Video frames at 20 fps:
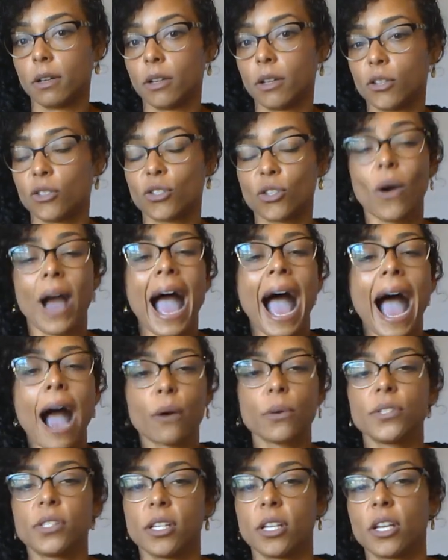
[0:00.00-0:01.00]
So how
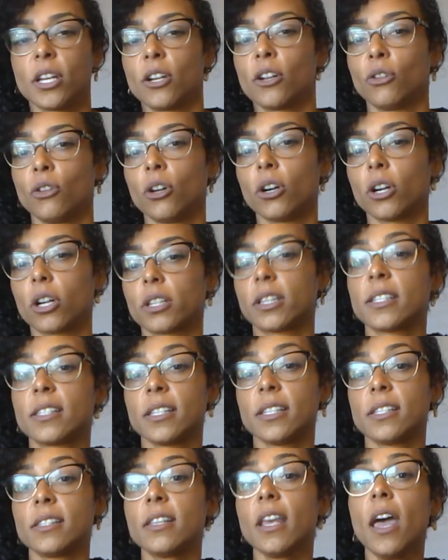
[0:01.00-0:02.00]
is it going to look? This
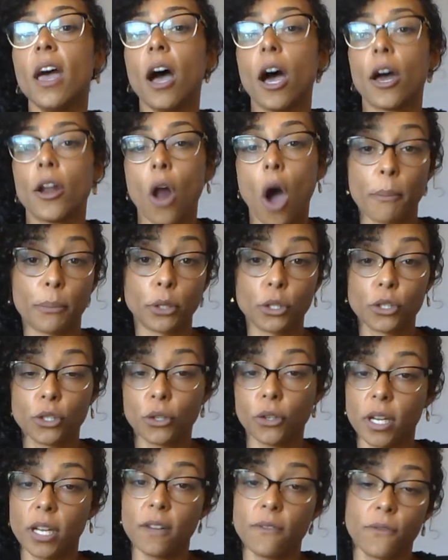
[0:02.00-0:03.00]
is an
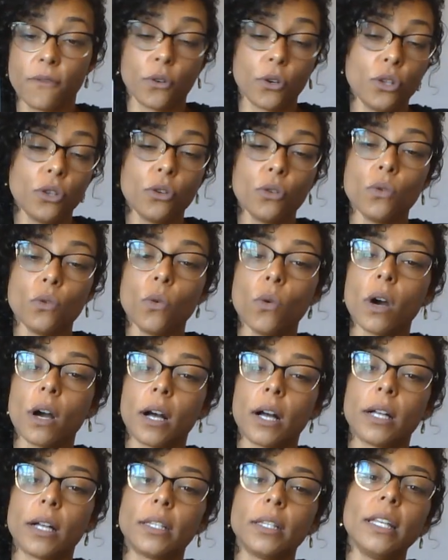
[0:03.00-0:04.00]
opportunity for you,
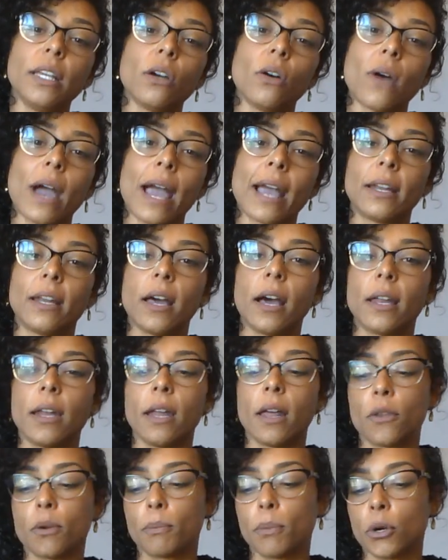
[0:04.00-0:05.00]
Leo, and
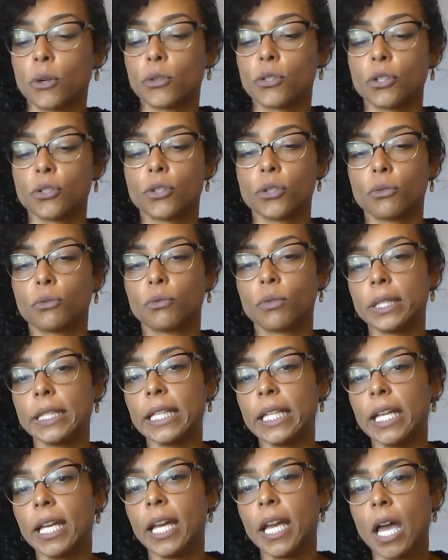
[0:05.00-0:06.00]
another person to
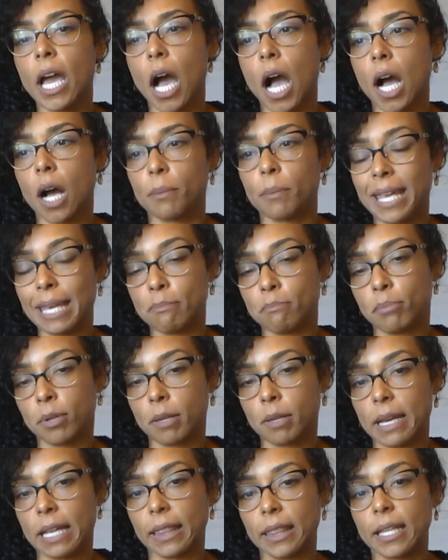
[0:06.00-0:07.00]
really
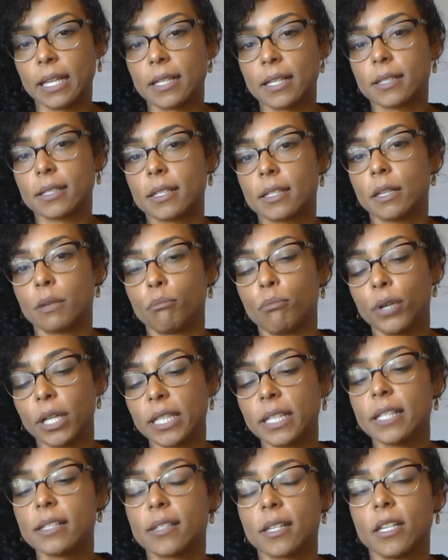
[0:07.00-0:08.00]
implement this, bring
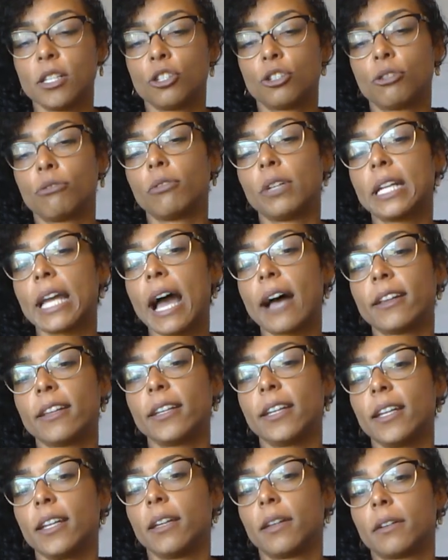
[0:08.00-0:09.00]
this into
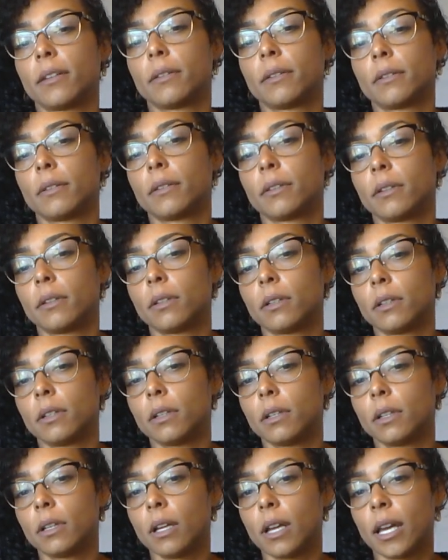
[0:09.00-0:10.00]
reality.
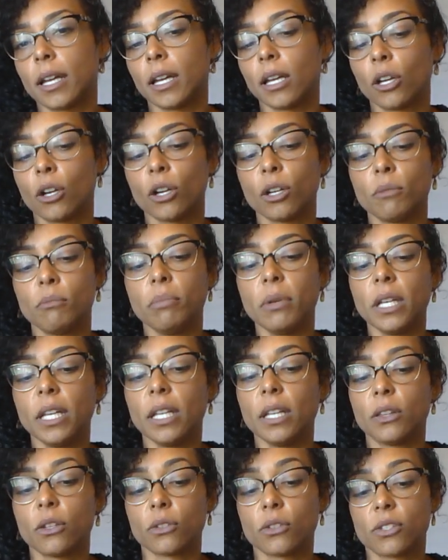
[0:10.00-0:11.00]
And it could
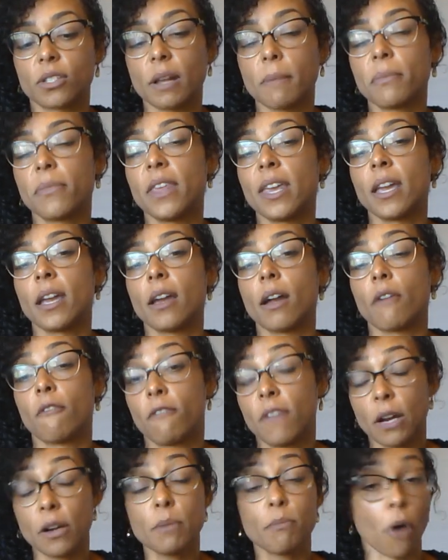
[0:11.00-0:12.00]
be there's something
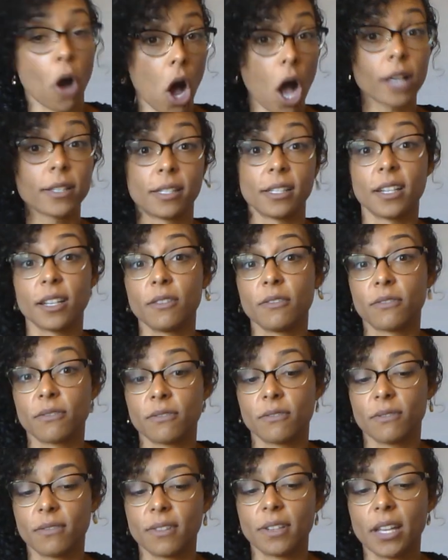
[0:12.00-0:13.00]
very positive
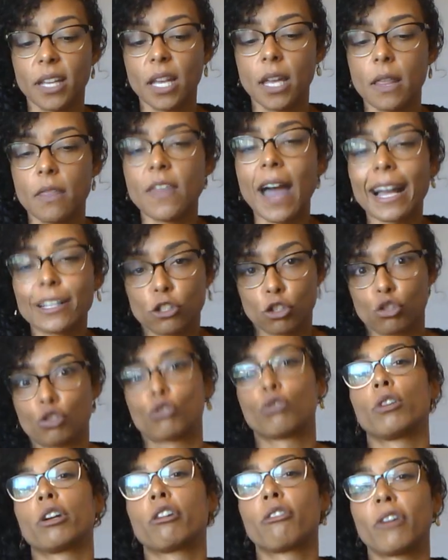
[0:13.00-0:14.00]
that's
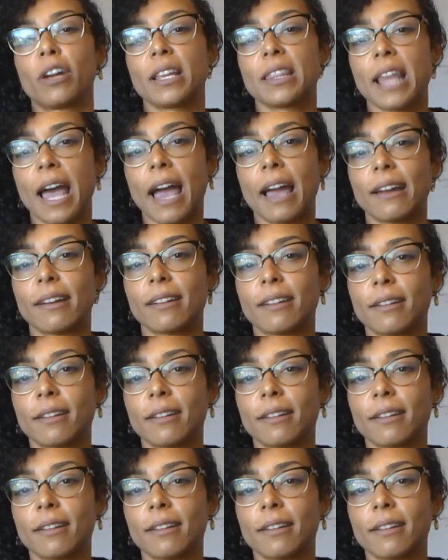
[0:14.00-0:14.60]
triggering that.